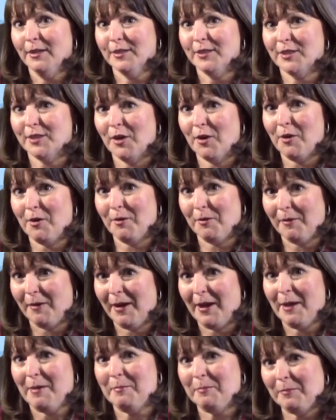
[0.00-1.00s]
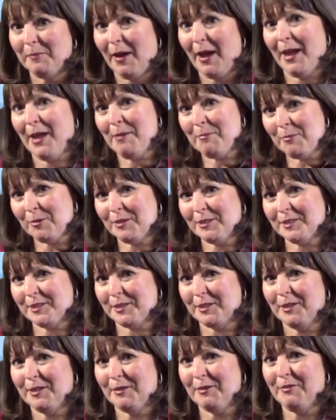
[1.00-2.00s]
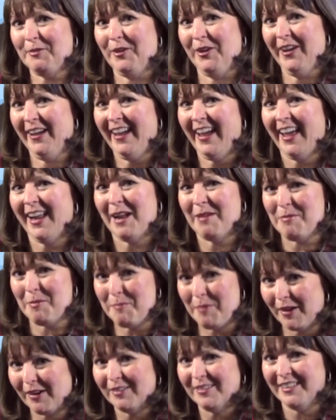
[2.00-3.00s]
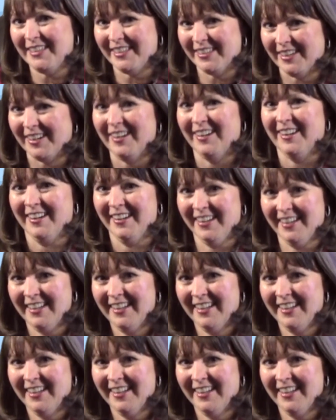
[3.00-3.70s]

So I am I am more assertive and I'm a better leader.